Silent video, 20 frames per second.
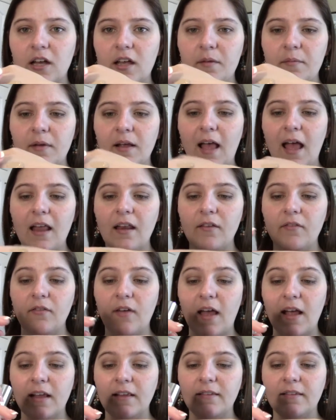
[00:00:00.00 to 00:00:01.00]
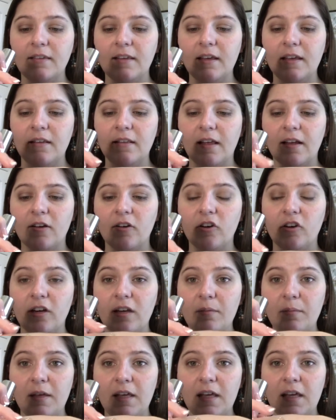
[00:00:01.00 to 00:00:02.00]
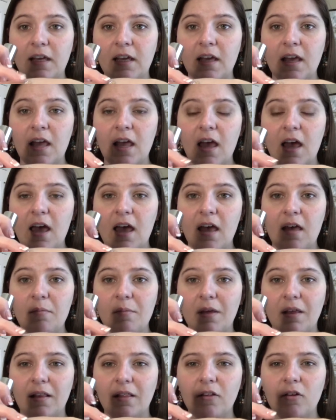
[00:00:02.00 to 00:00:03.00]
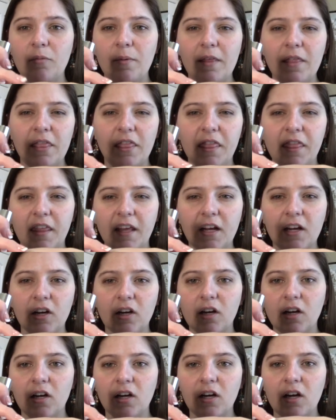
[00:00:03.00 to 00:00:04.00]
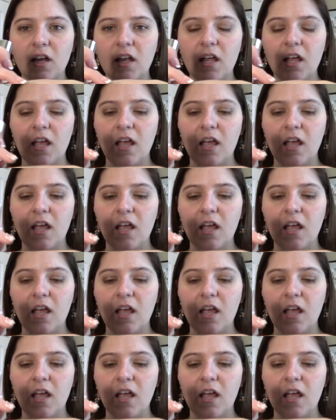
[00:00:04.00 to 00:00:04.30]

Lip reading: I can see like creamy, a little bit thicker,